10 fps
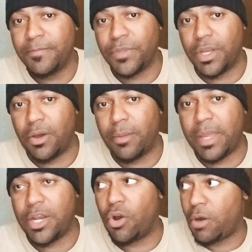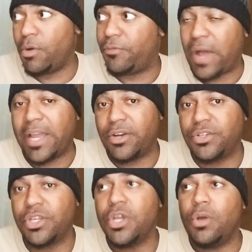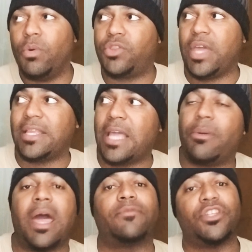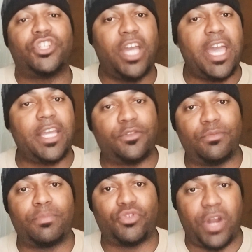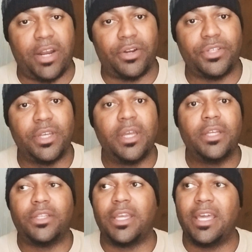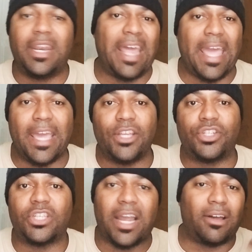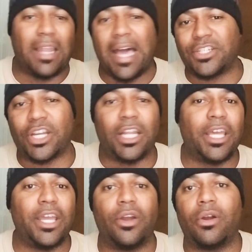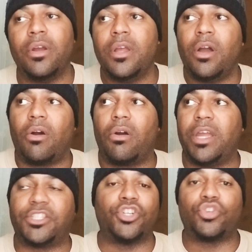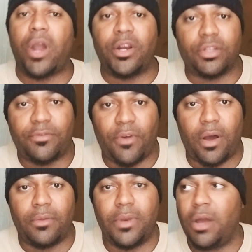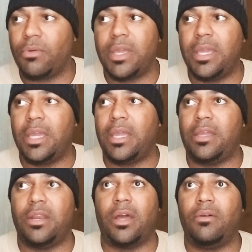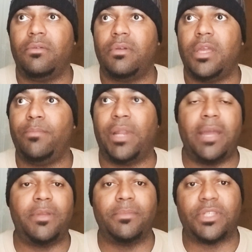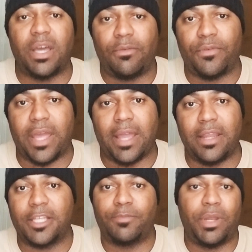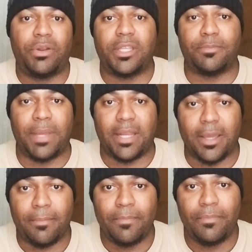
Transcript: You know what I mean? Normal fighters would think they would have to change trainers to get an edge psychologically or or it's the trainer's fault. No, he, he you know, he blamed himself for that. Experience beat him.